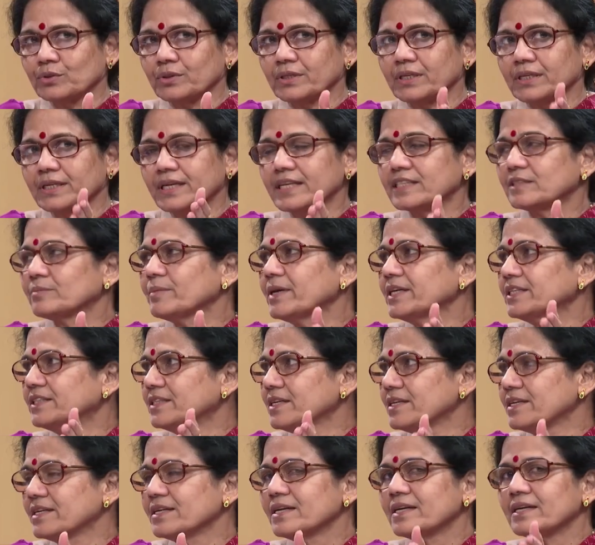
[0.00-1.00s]
know that yes my
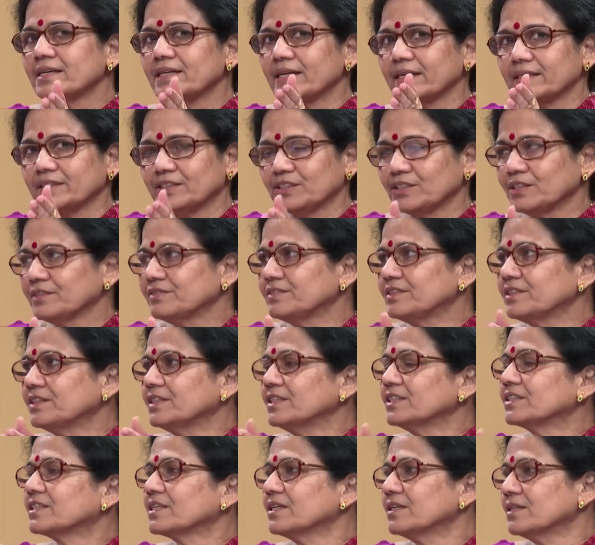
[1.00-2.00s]
children had achieved
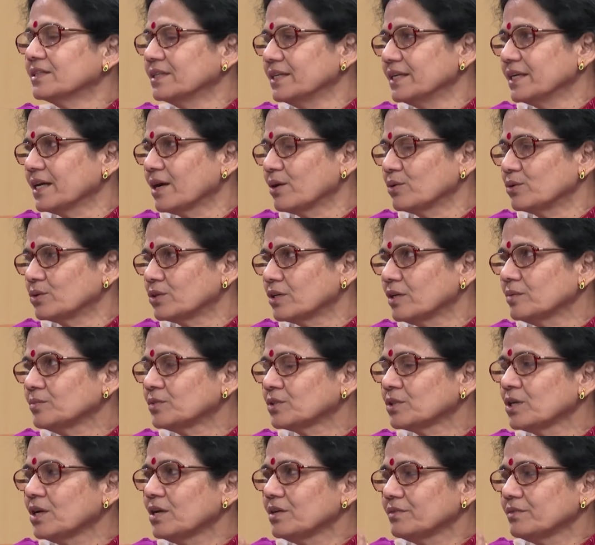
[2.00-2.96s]
these learning outcomes